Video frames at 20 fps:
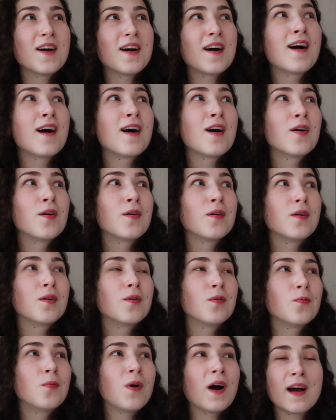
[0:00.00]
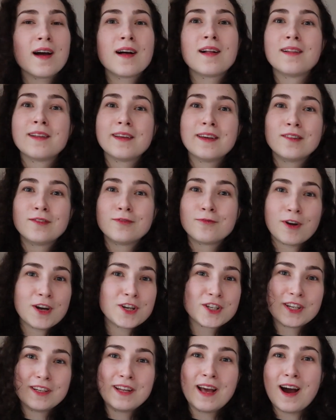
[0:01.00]
while in
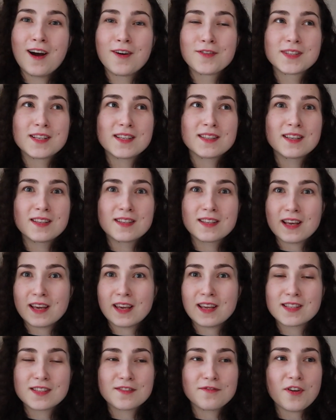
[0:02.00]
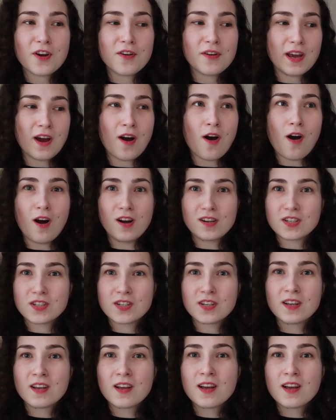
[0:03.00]
Russian houses it's very hot.